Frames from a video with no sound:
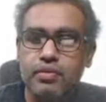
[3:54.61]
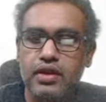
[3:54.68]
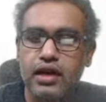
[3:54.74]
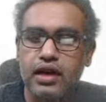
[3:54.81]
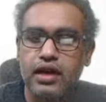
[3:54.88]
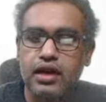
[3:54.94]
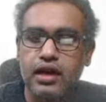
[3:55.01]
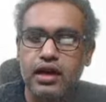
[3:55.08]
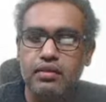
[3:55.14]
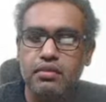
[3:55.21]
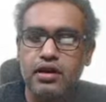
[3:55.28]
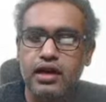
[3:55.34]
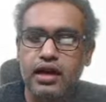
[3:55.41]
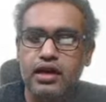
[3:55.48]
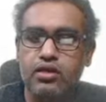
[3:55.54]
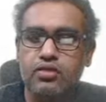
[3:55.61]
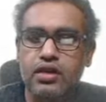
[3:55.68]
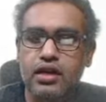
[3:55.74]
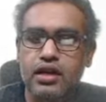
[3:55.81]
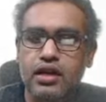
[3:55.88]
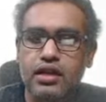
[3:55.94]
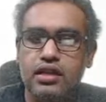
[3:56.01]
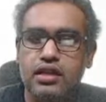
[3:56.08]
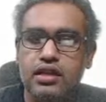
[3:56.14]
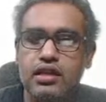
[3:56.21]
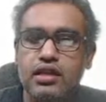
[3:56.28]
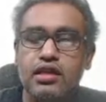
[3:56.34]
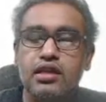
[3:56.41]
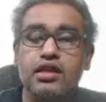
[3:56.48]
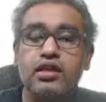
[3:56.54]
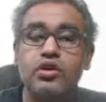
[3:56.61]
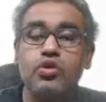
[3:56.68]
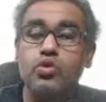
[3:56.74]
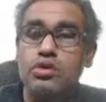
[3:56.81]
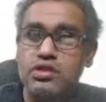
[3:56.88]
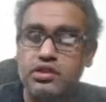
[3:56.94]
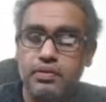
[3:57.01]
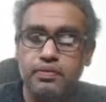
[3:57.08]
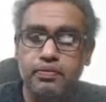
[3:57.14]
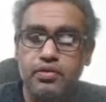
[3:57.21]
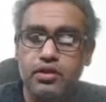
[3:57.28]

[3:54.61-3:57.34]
and I may write over here the roots.